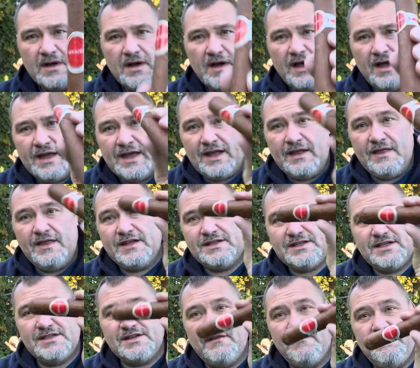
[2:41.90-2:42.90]
Again, this
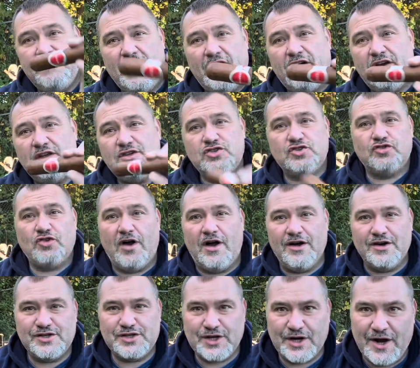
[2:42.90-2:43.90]
is a very
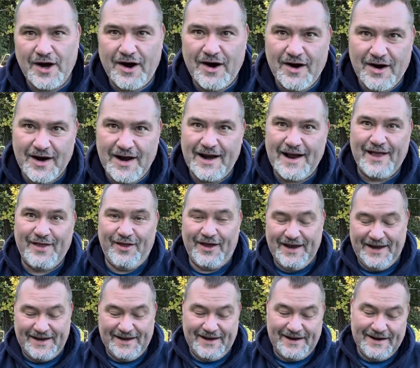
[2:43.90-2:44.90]
strong cigar and I
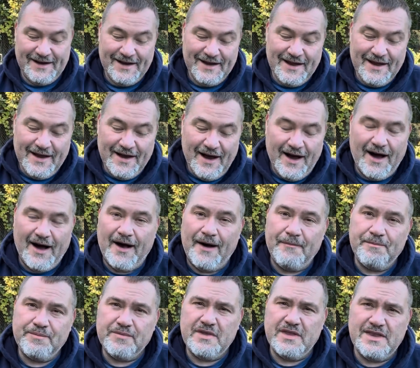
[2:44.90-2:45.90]
like it.
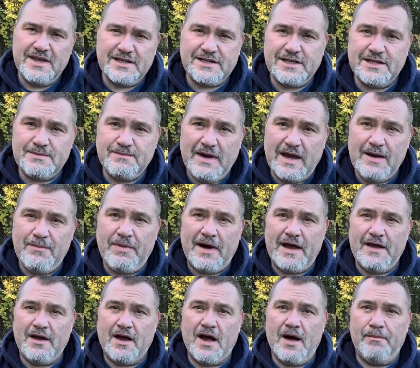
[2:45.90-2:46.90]
This is made by
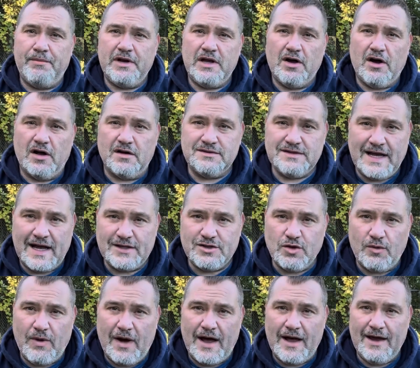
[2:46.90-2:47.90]
a company called
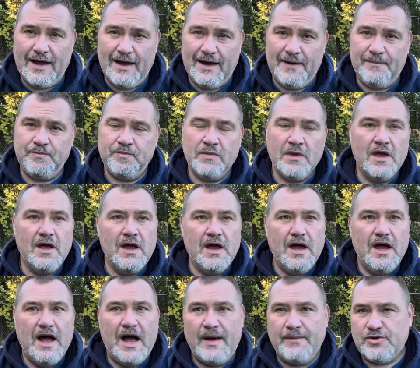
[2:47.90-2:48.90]
Tatuaje.
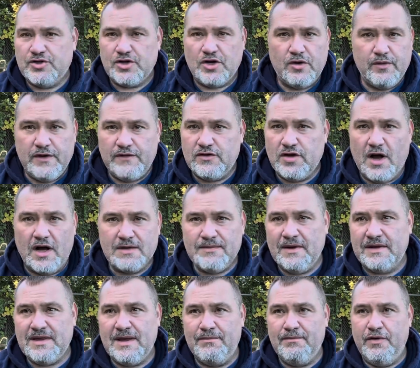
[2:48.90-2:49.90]
I'm sure we've talked
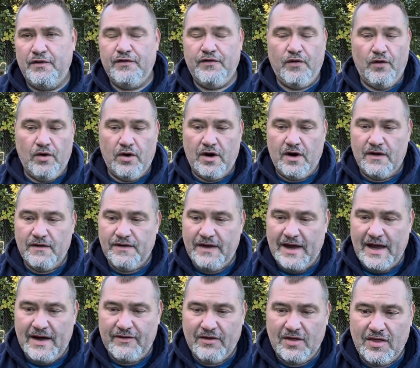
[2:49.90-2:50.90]
about them before. They
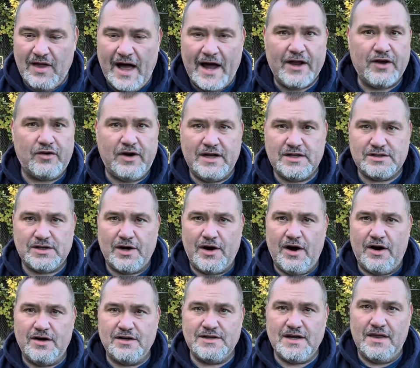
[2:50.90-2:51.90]
have a lot of great
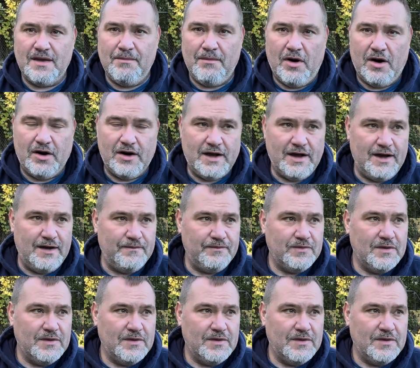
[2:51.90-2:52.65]
cigars on the market.